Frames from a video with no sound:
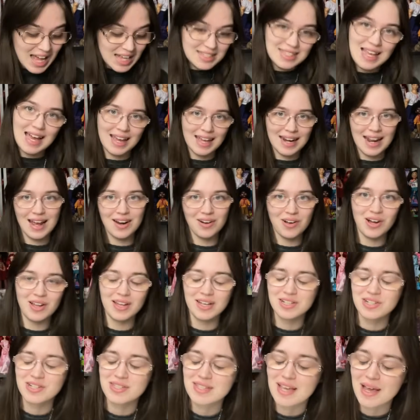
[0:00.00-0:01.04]
Secondhand haul, I
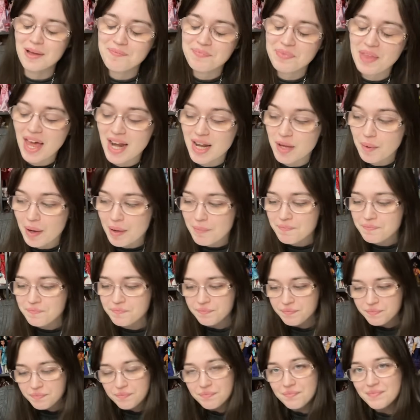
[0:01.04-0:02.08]
should say. Anyway,
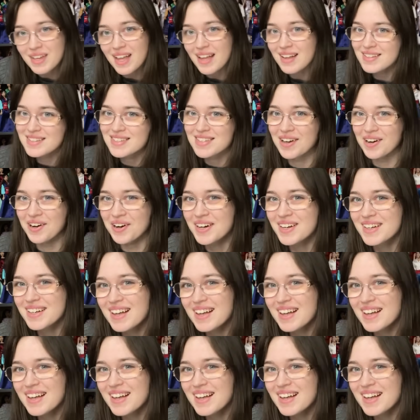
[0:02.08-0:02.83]
so